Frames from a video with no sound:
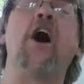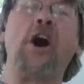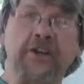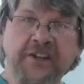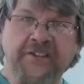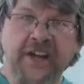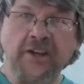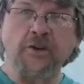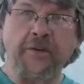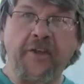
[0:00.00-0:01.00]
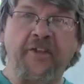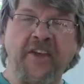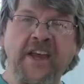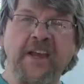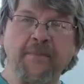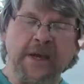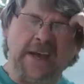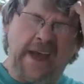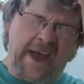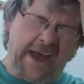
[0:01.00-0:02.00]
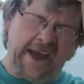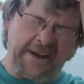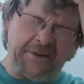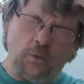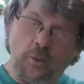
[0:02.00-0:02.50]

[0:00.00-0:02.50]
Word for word: I'll continue the theme and